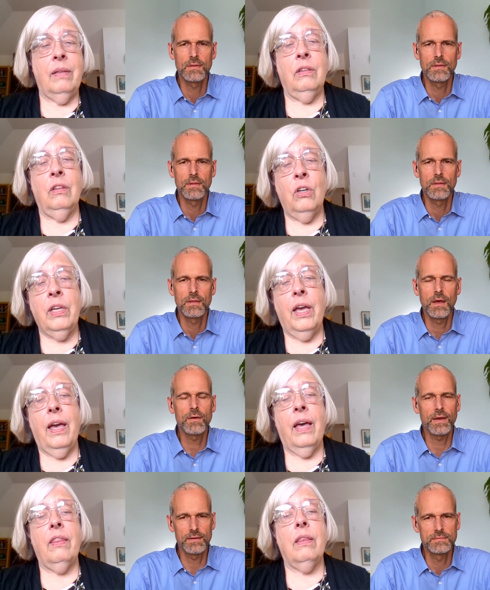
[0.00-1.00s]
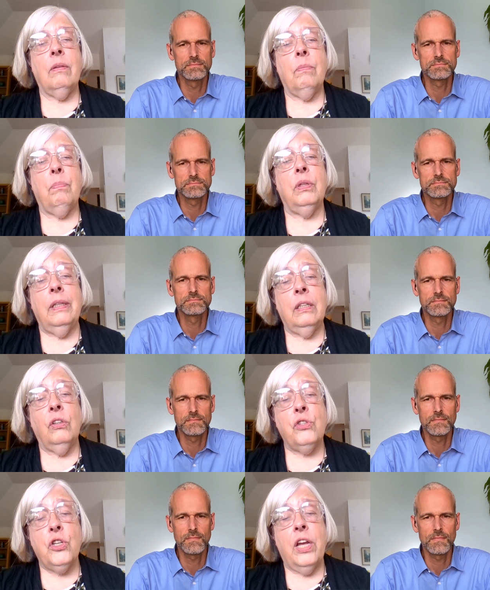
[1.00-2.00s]
Speaker 1: I look okay. at
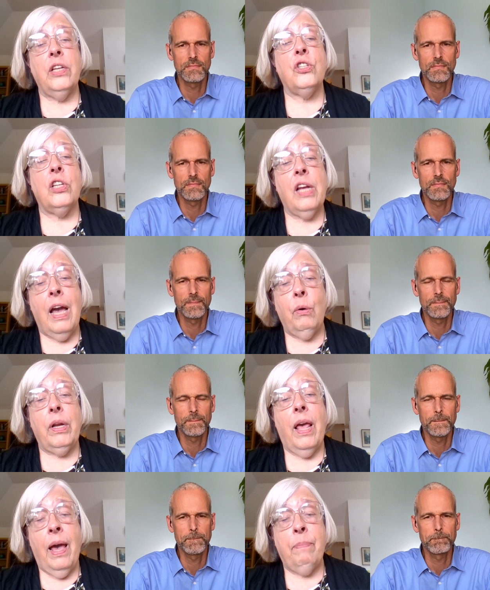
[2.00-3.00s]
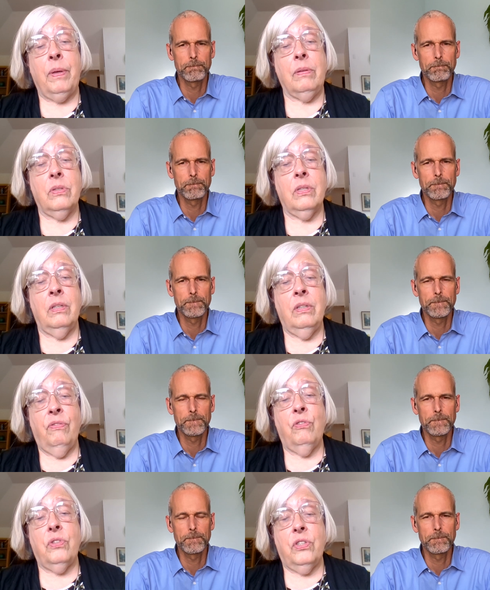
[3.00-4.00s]
political change and how it happens
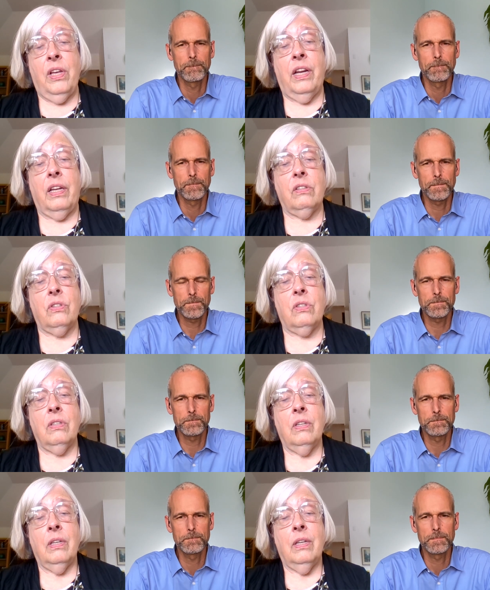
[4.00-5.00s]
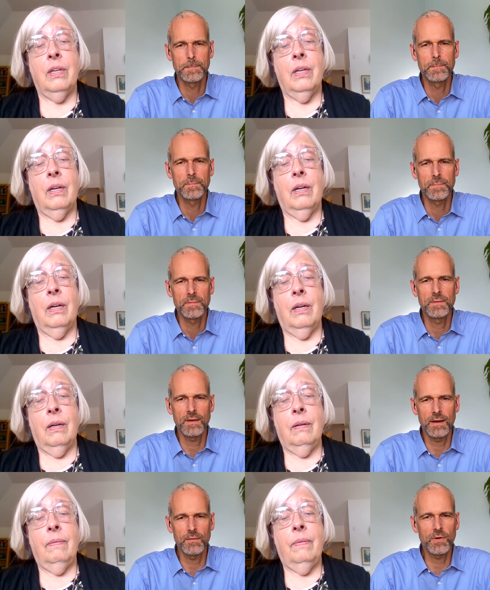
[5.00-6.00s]
in different mm-hmm. settings. Mm -hmm.
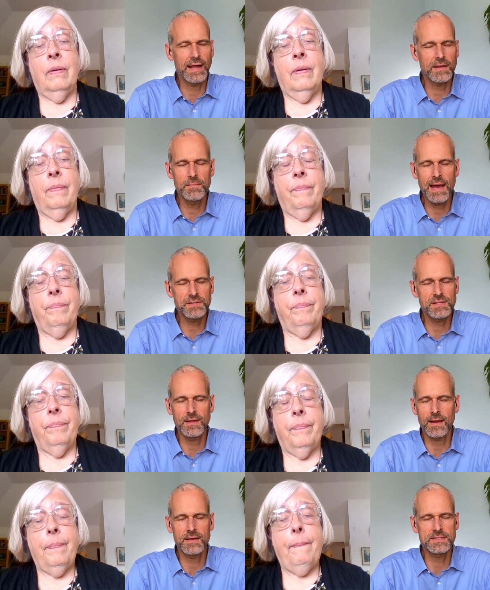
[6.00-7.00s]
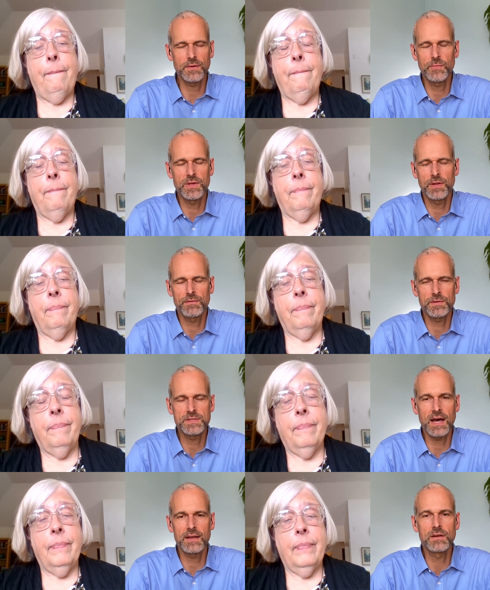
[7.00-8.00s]
Speaker 2: Yeah, well, I um, can imagine that because we interviewed
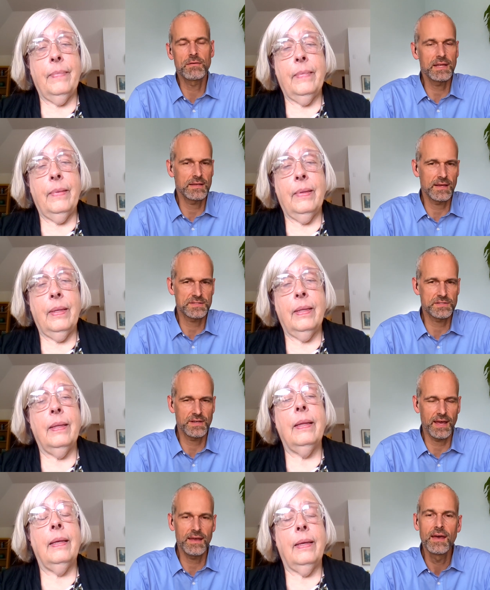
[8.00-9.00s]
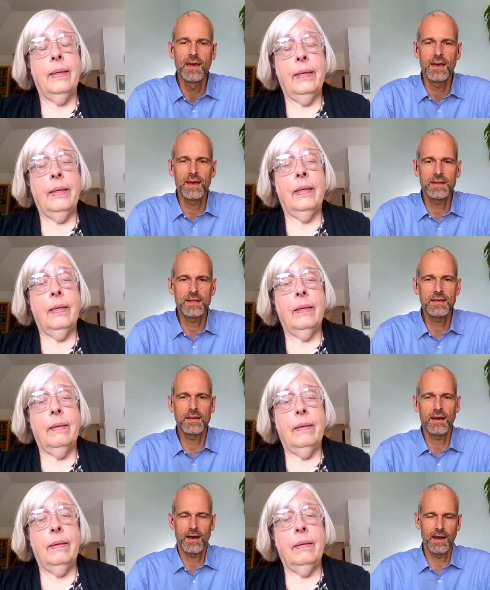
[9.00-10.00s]
Don Green yesterday, and he,
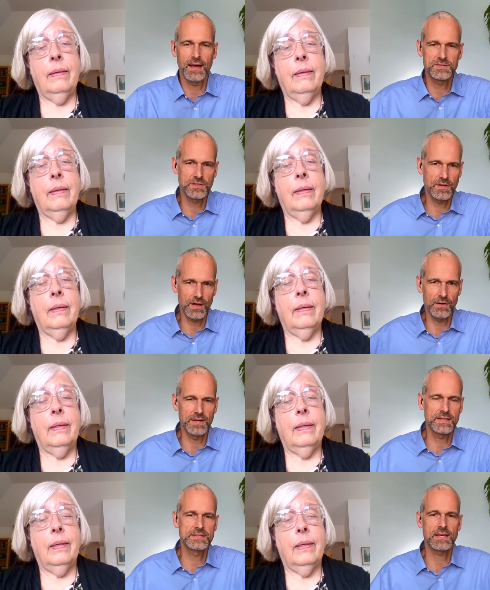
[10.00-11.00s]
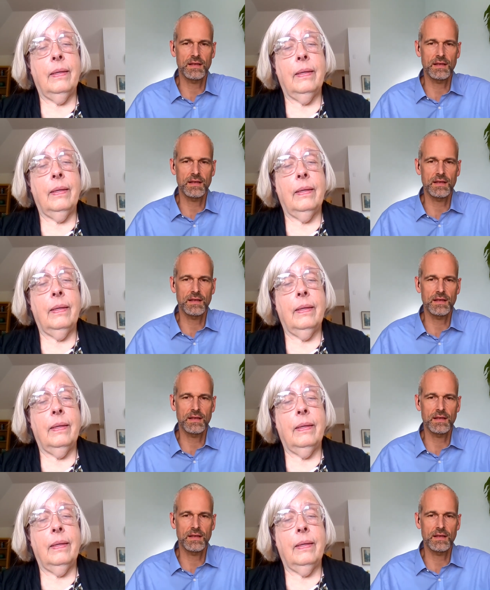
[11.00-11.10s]
uh, as you know, is at